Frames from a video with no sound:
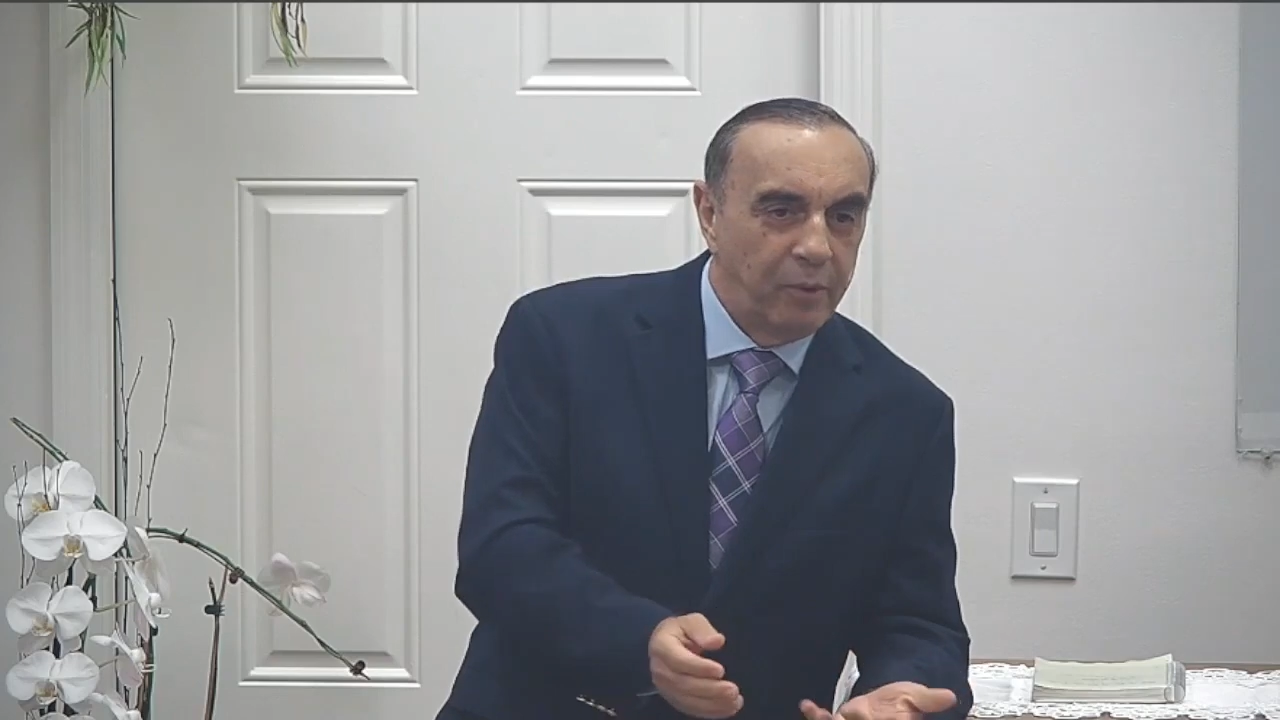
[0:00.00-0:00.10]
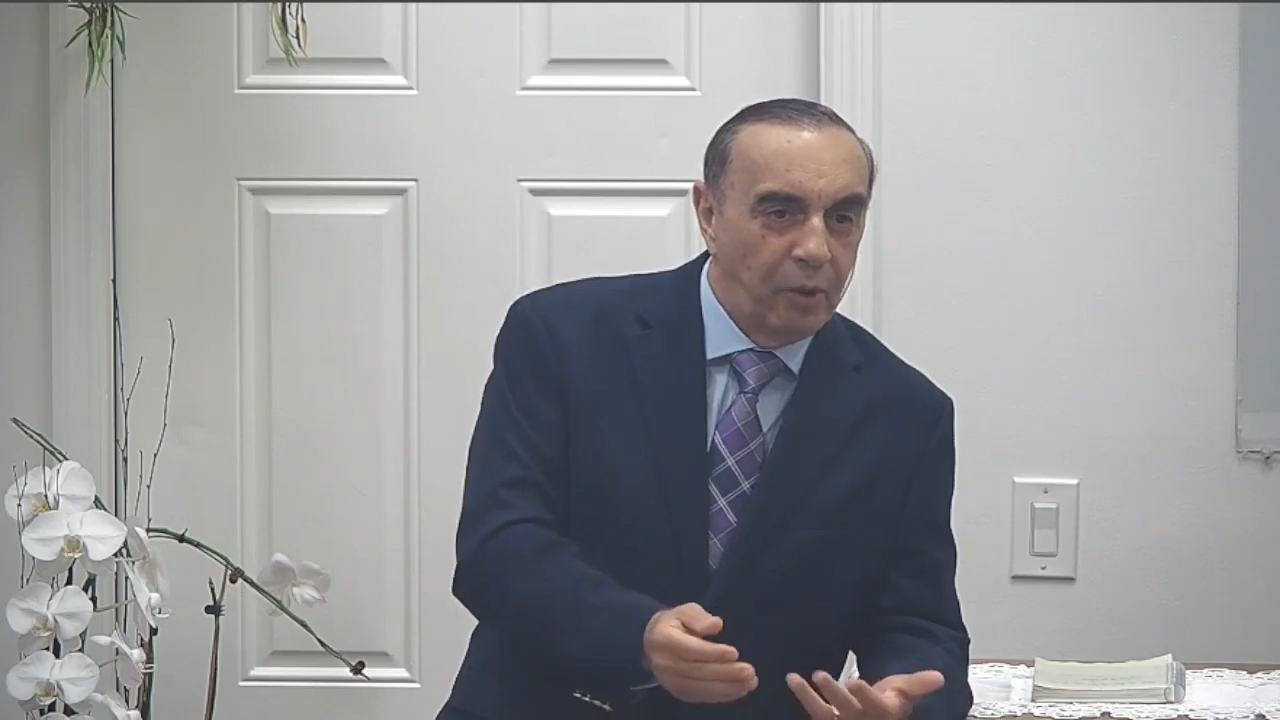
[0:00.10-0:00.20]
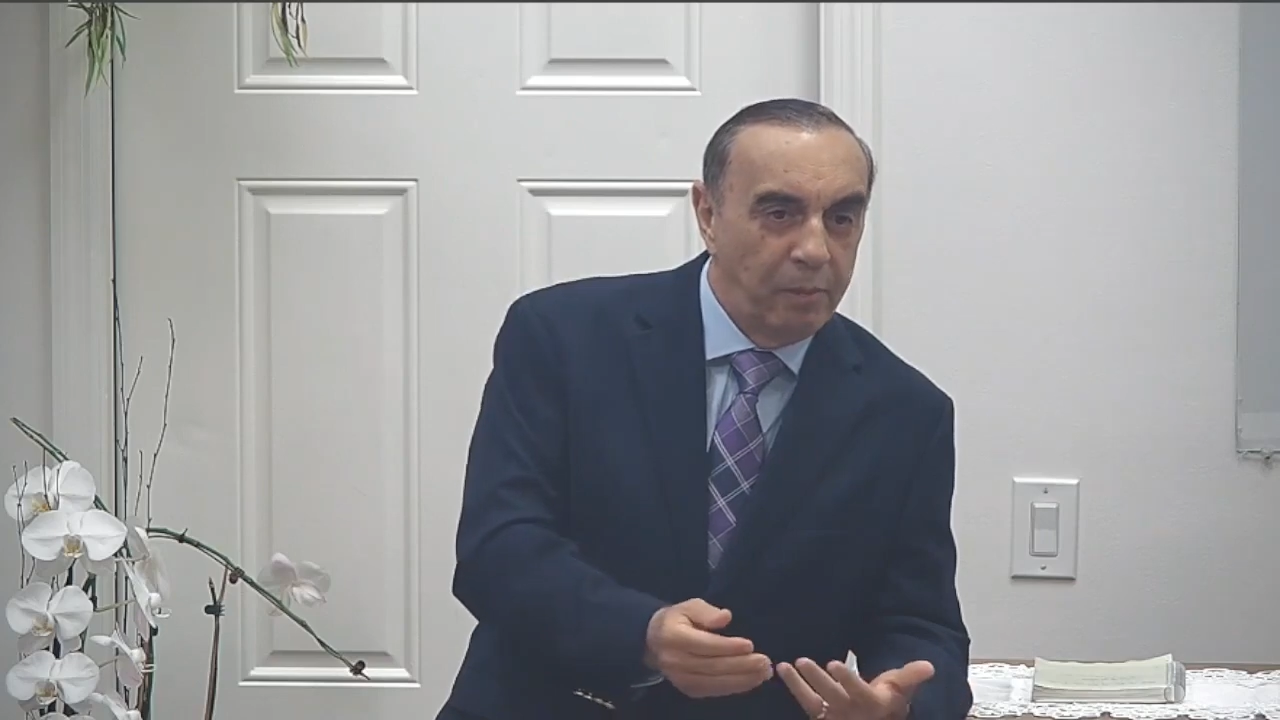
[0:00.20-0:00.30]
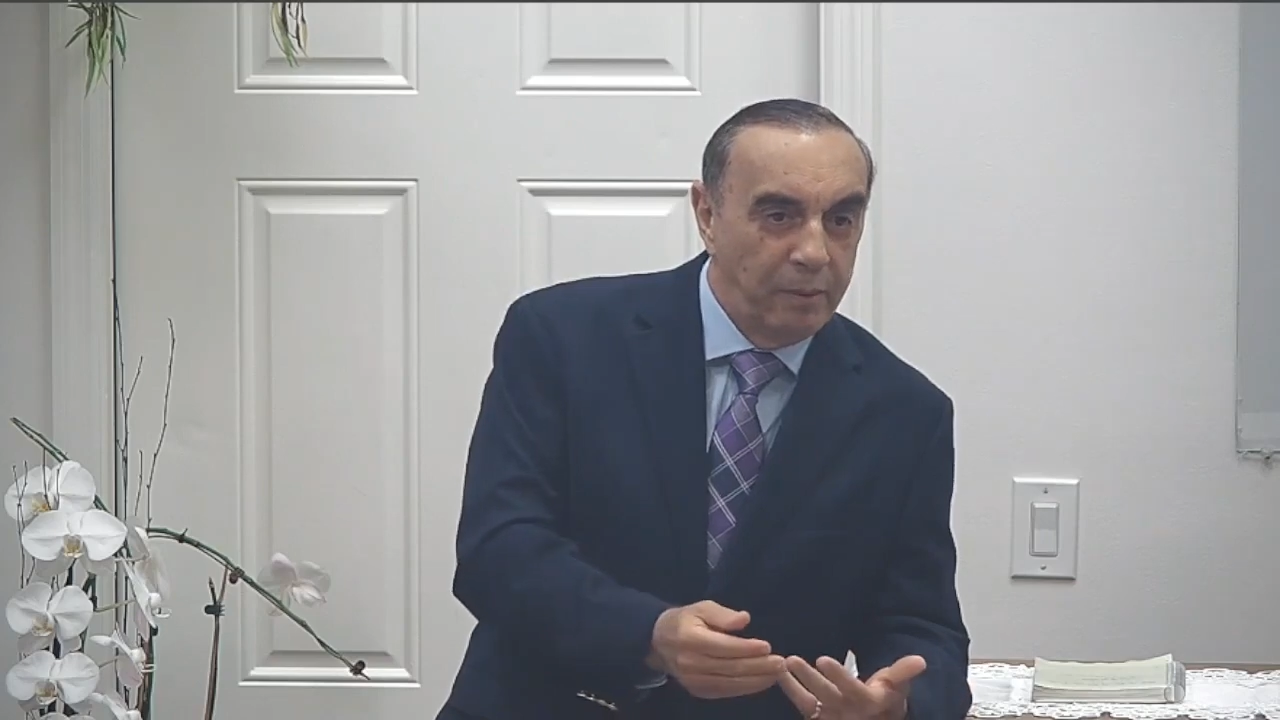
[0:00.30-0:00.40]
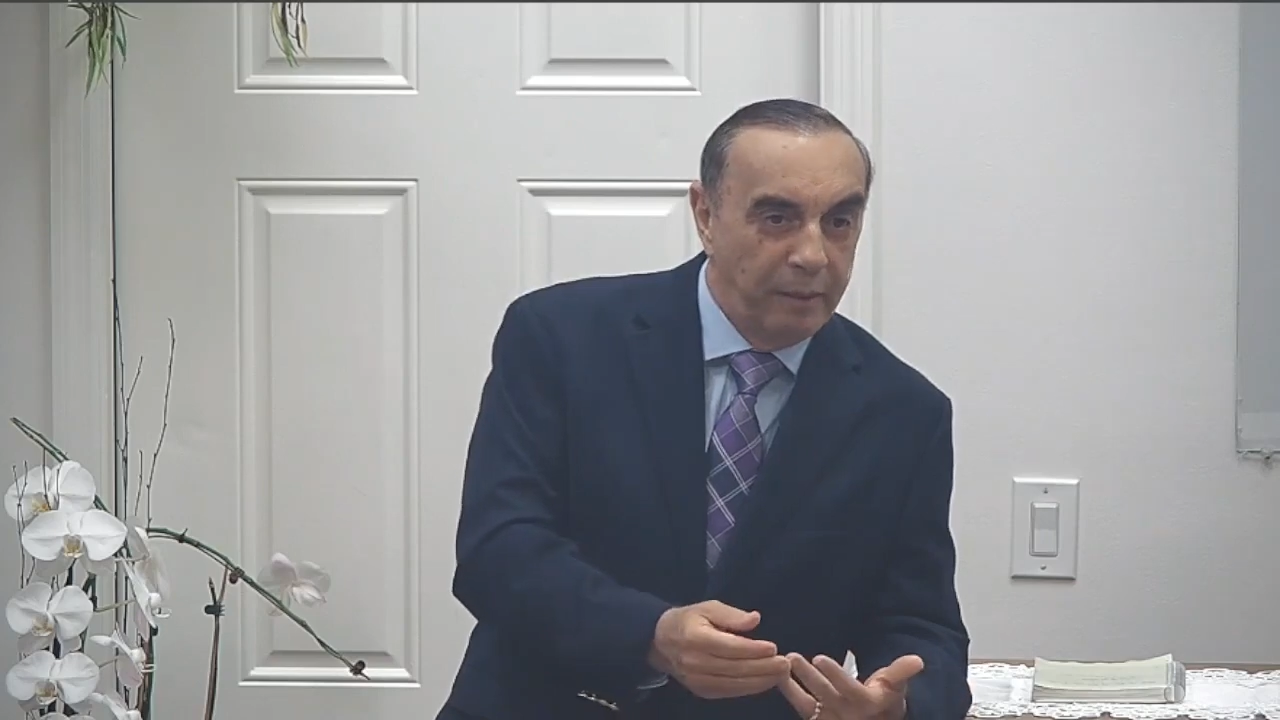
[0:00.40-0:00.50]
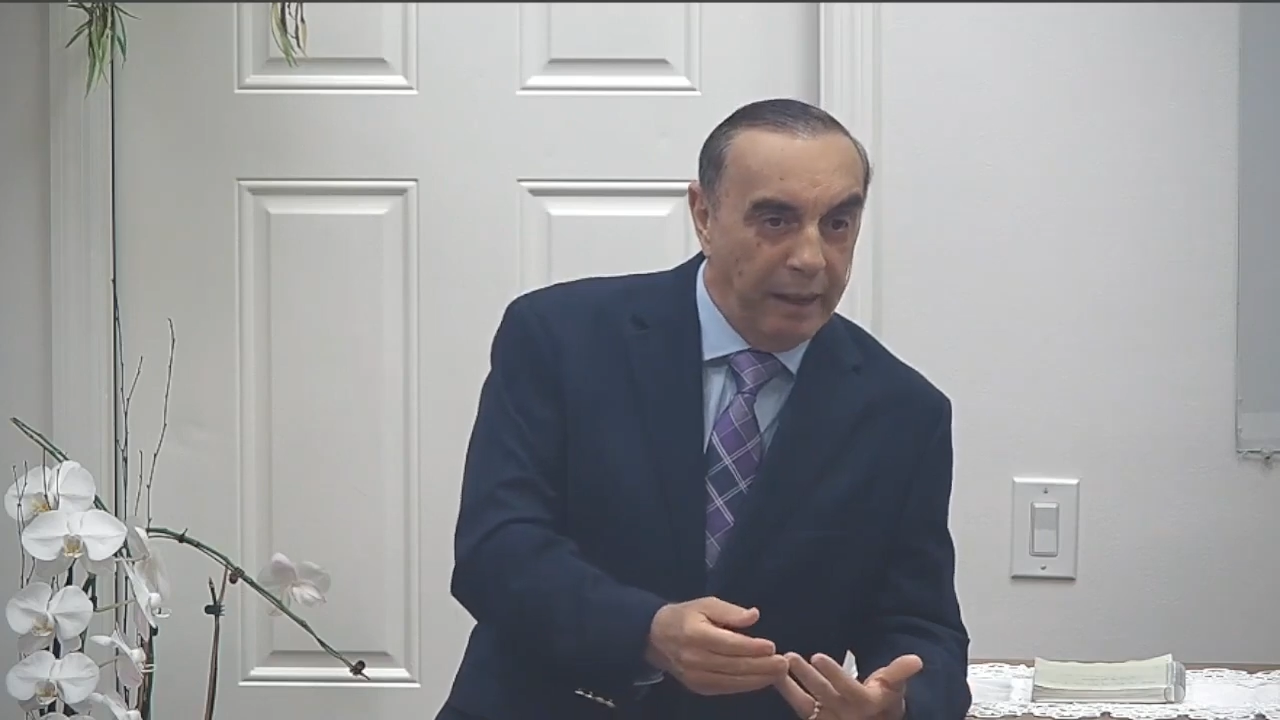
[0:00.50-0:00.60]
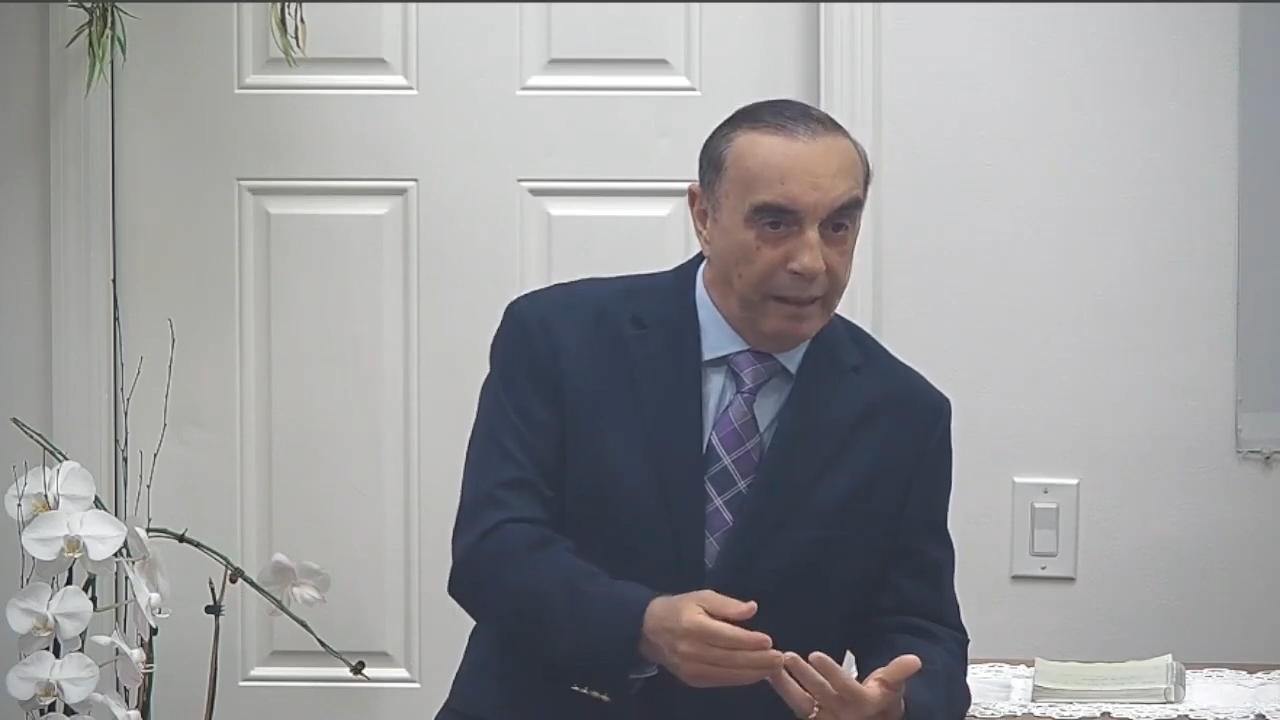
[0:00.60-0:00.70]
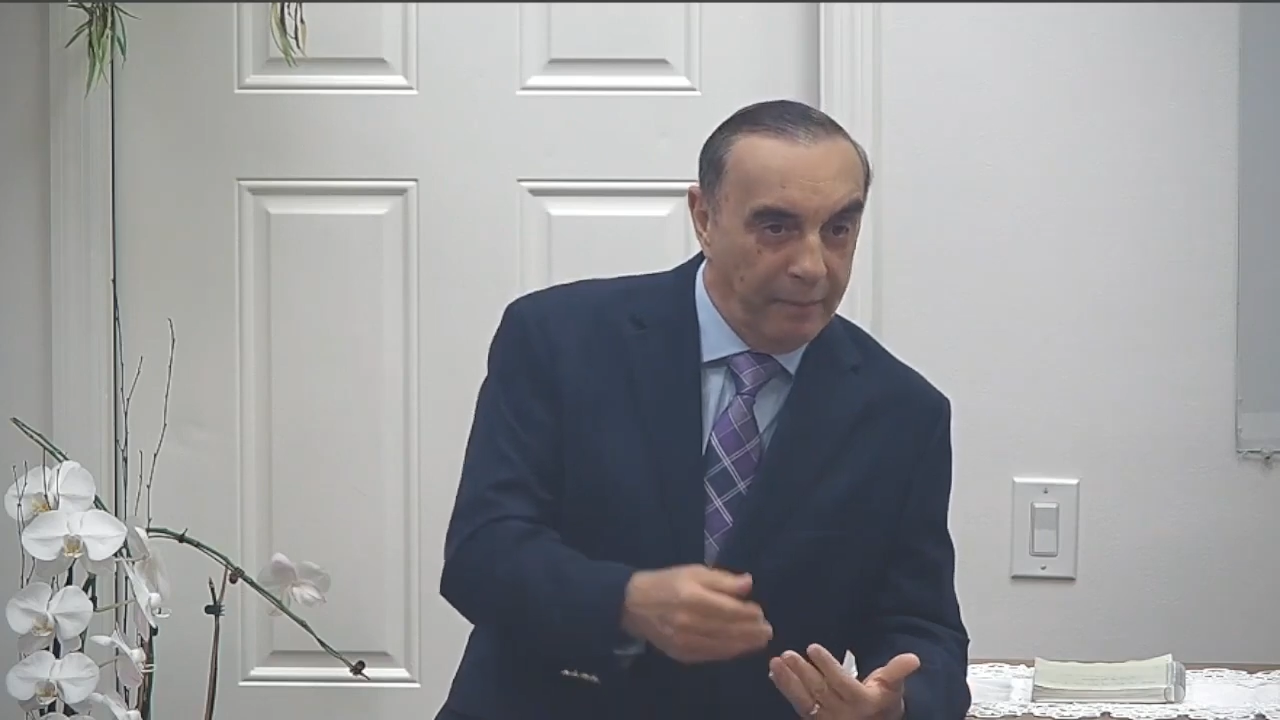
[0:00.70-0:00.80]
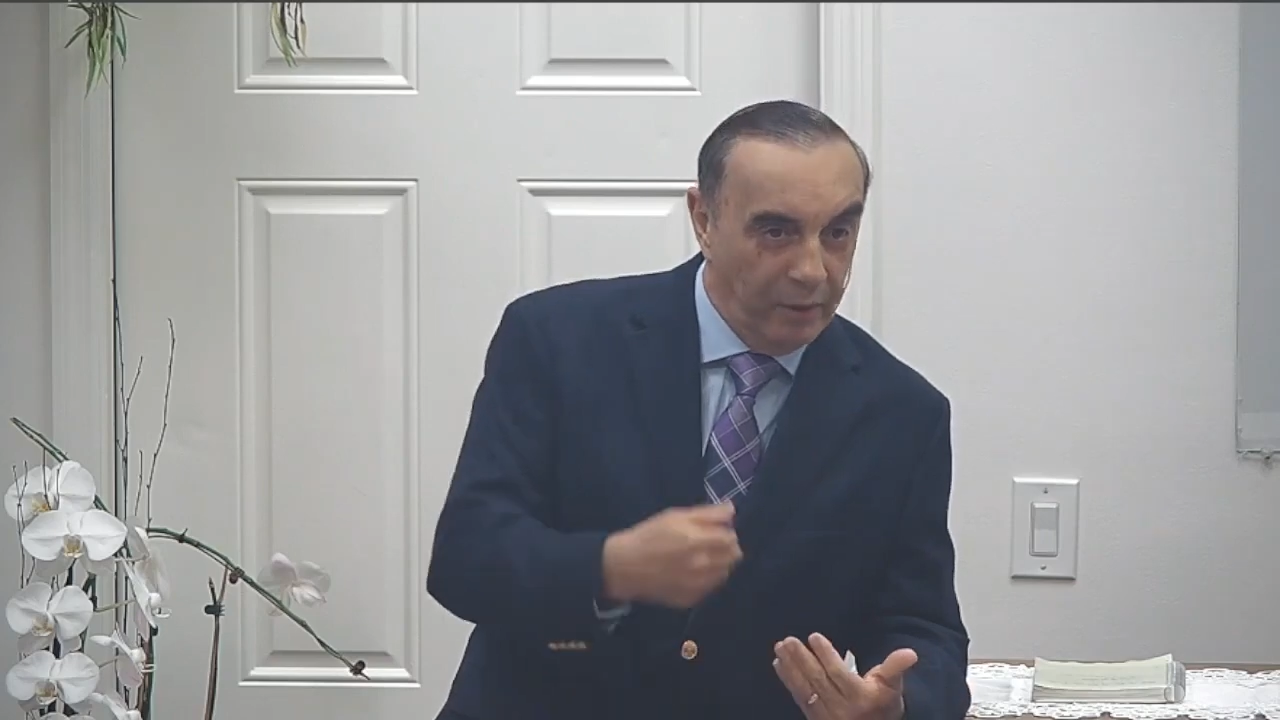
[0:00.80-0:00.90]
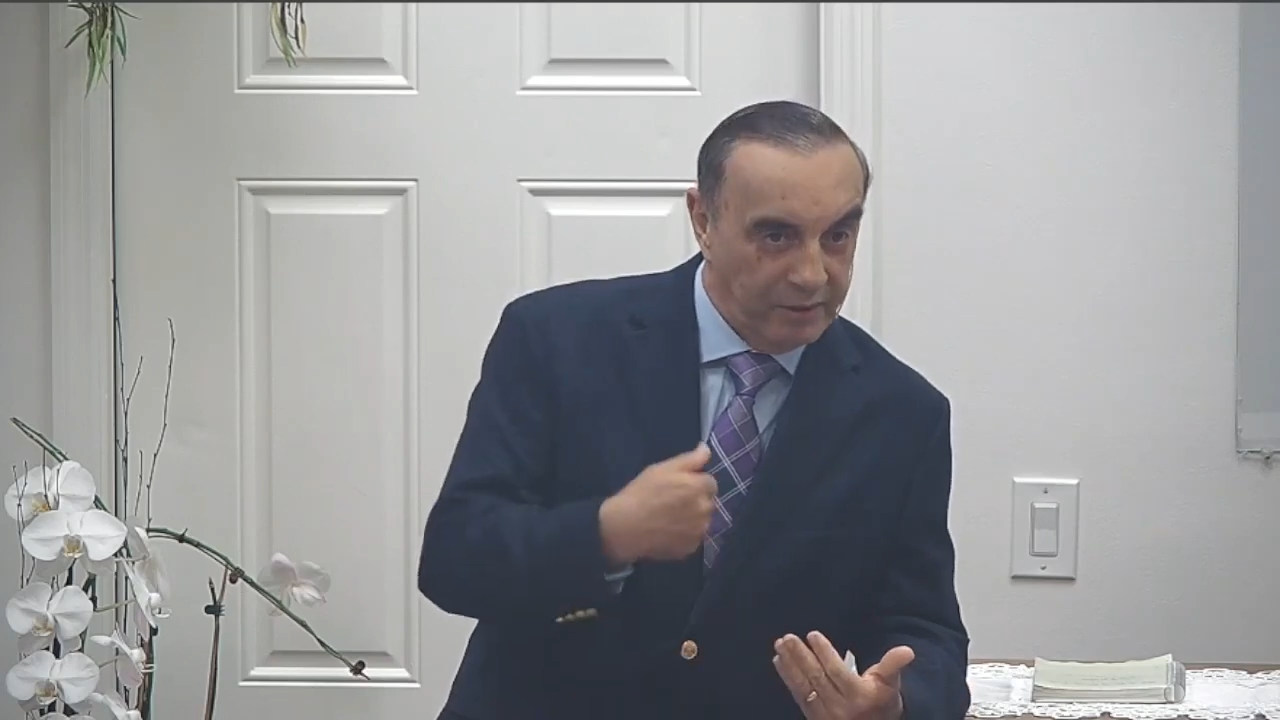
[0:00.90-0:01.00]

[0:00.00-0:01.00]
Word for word: Why do you open